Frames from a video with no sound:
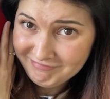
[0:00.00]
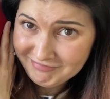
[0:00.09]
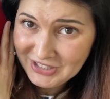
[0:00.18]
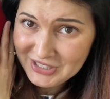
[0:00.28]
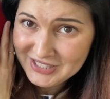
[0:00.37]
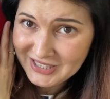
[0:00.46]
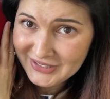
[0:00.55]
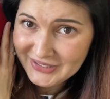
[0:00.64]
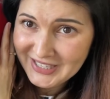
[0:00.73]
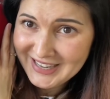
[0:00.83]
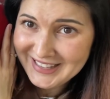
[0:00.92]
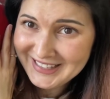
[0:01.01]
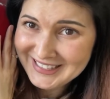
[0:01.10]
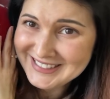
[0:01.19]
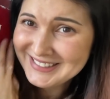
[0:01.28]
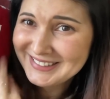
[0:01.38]
Just look at
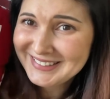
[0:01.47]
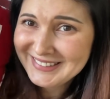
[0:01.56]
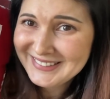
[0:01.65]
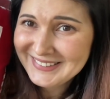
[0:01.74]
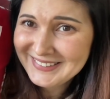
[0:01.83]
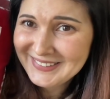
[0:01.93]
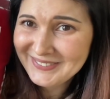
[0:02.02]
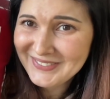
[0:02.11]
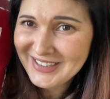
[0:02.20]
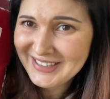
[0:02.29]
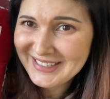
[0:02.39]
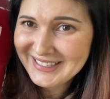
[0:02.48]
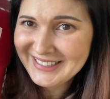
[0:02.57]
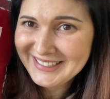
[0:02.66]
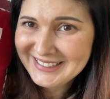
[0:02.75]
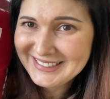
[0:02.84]
it. Oh
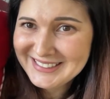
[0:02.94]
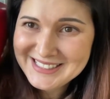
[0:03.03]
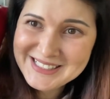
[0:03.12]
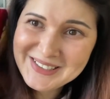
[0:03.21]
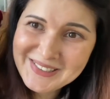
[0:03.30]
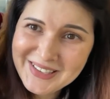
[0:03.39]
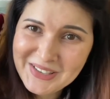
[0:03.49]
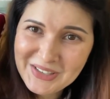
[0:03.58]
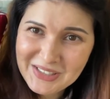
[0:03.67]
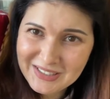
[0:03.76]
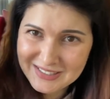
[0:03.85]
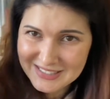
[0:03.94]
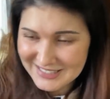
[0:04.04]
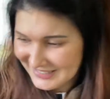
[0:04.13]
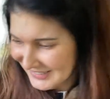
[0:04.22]
my, so cute.